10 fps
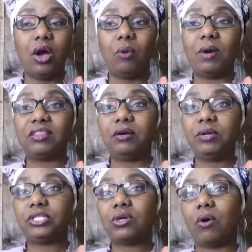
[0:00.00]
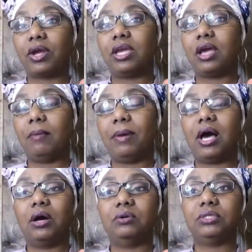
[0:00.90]
Whether we're talking
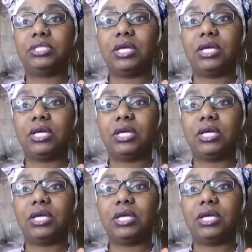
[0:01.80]
about